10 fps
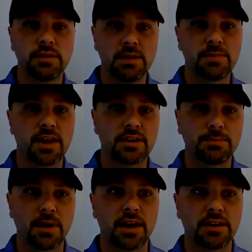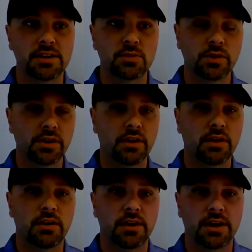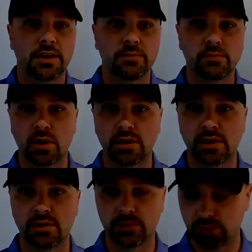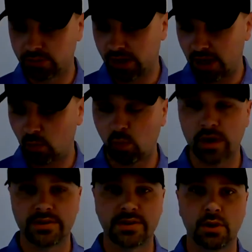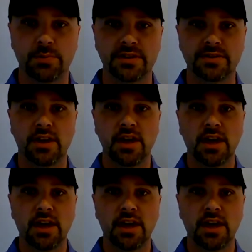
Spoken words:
keep that in mind as we are working through today what slope is.